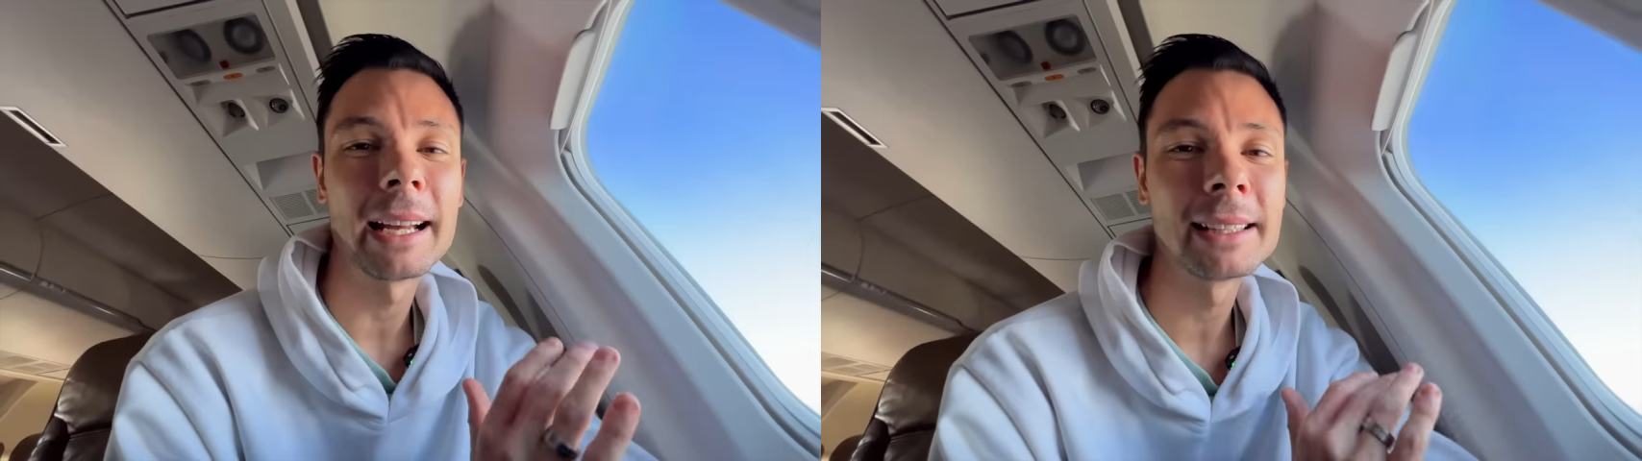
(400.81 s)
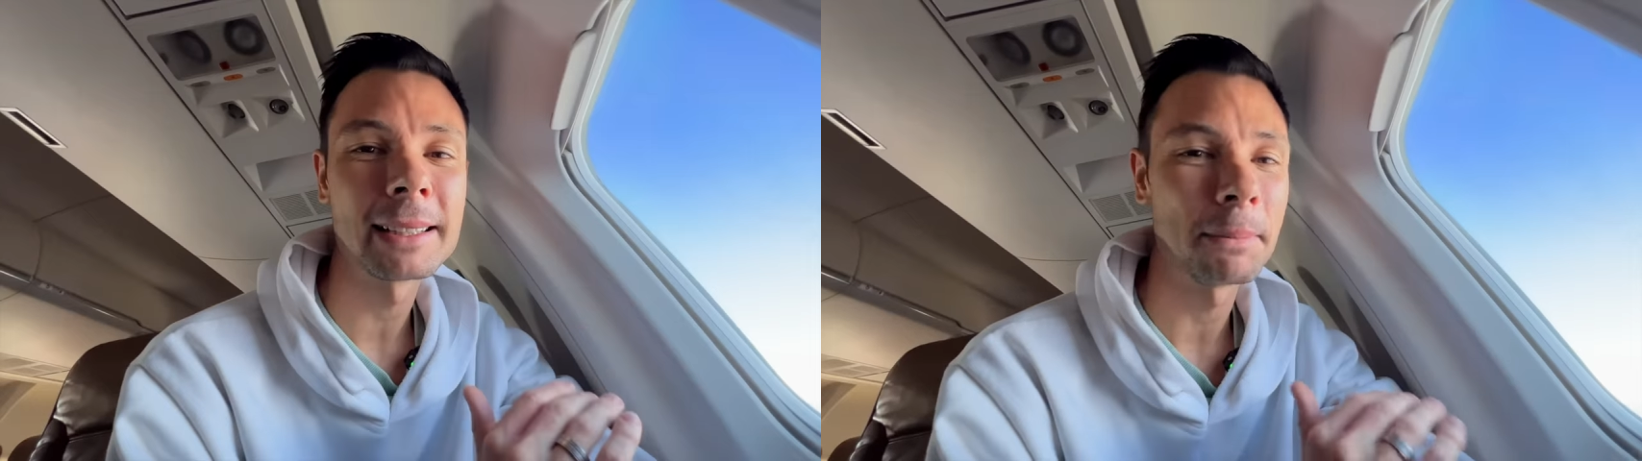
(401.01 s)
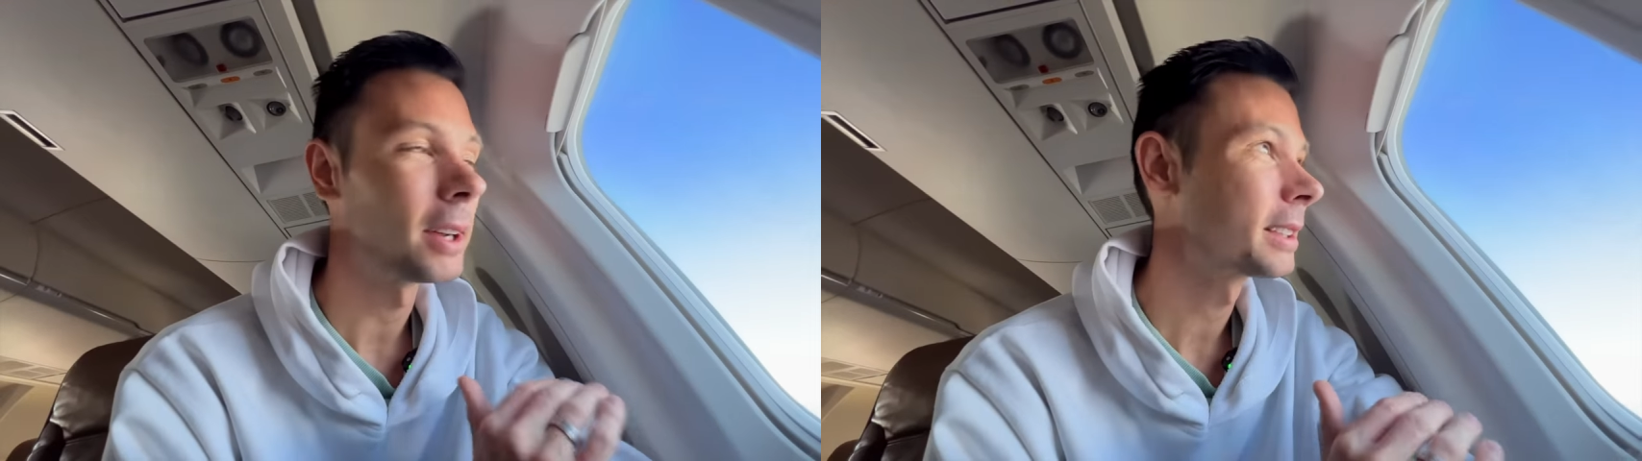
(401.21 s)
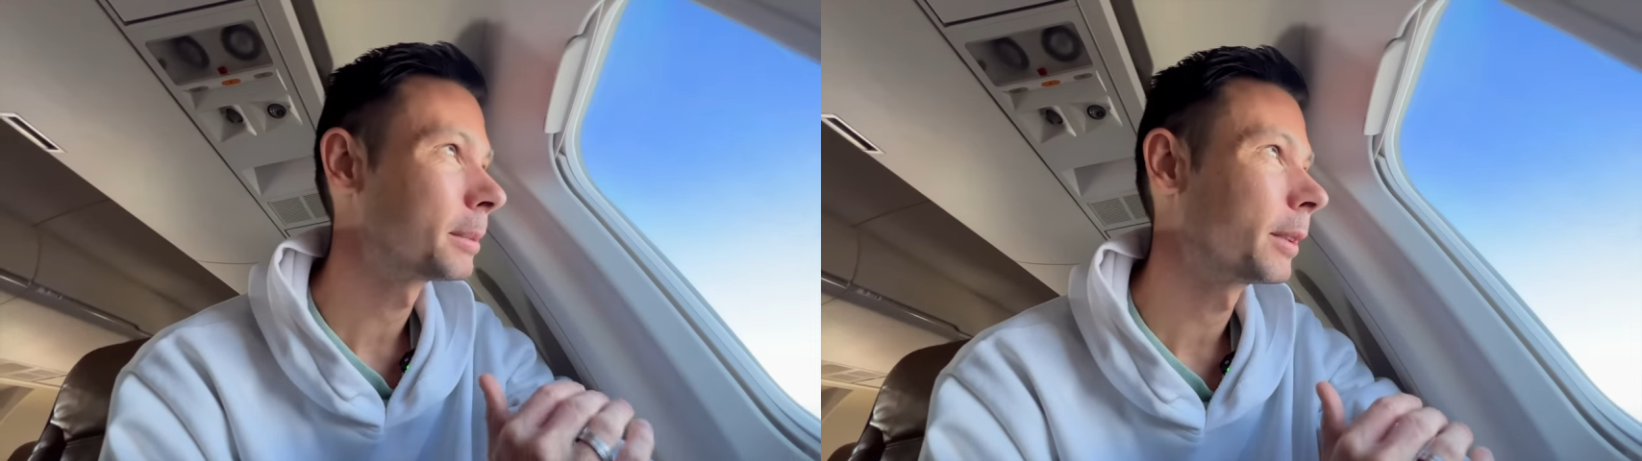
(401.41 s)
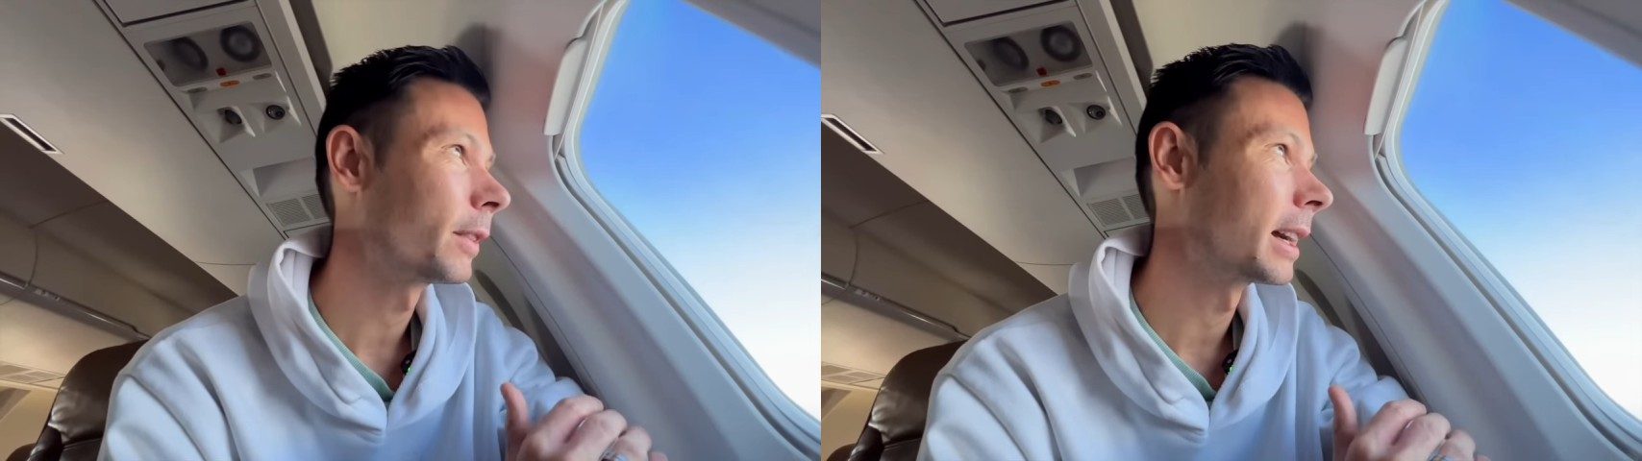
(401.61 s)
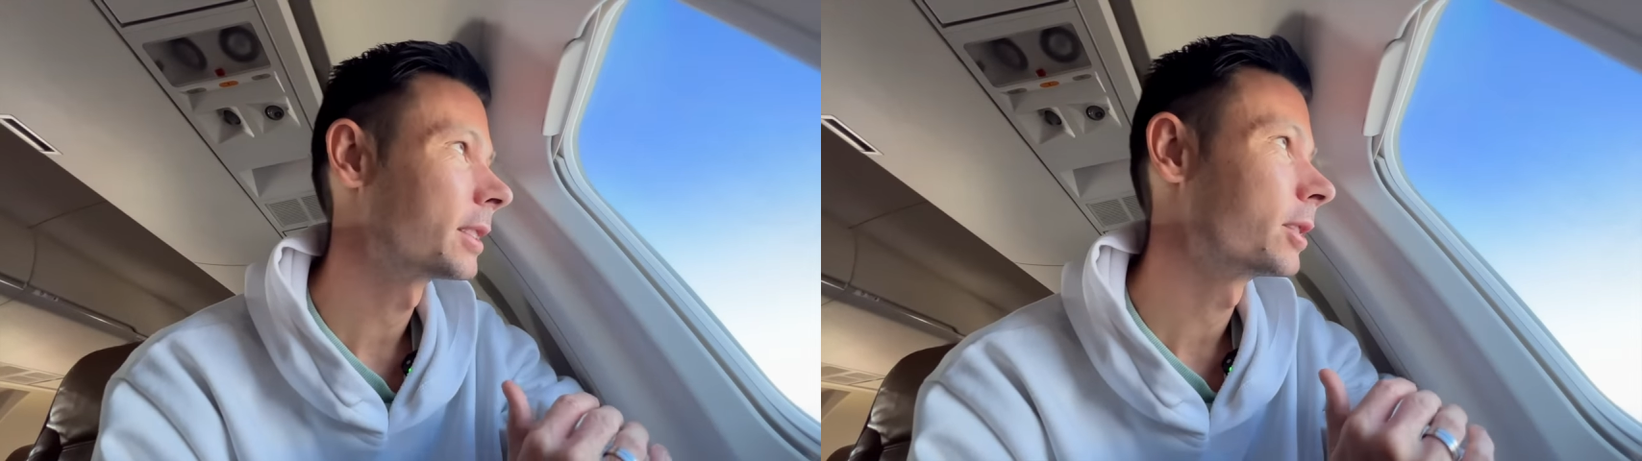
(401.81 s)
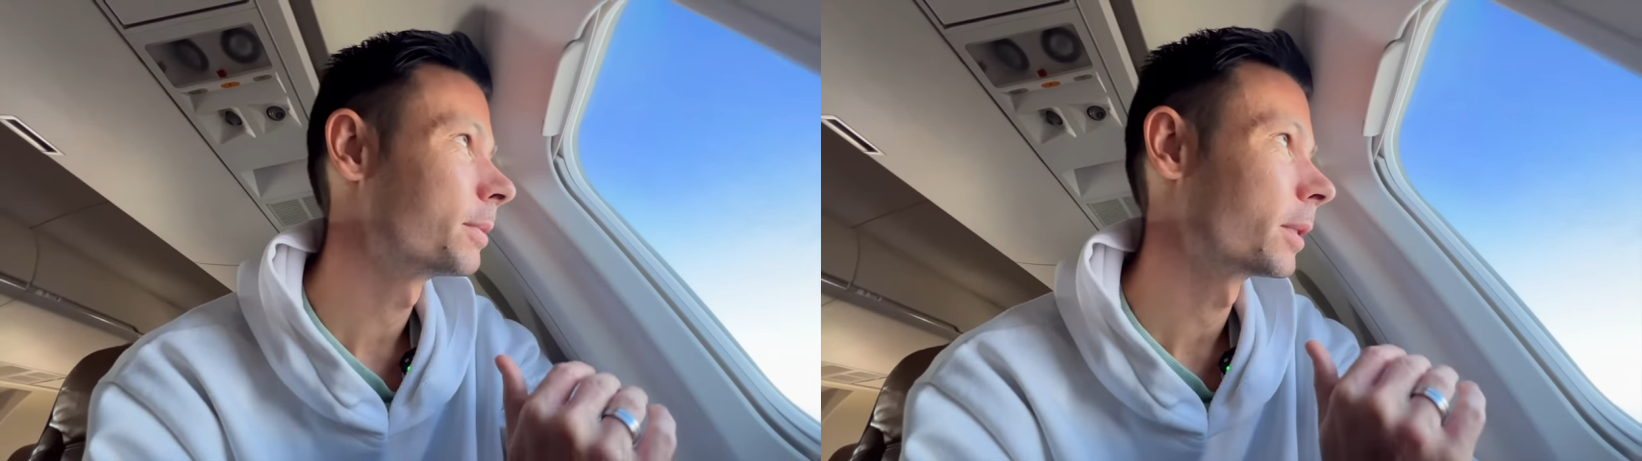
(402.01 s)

It is impossible for us to